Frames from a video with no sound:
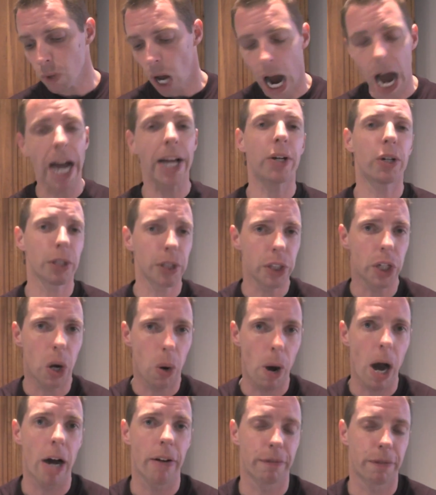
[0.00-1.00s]
I couldn't
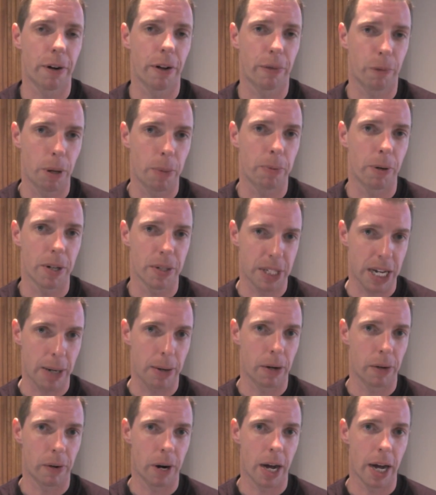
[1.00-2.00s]
go out for a 3+
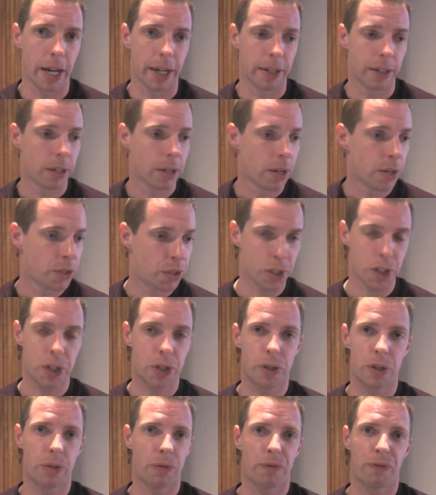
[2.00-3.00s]
hour ride
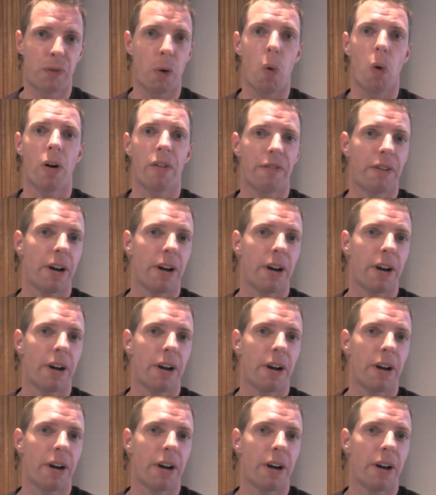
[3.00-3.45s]
just 4 or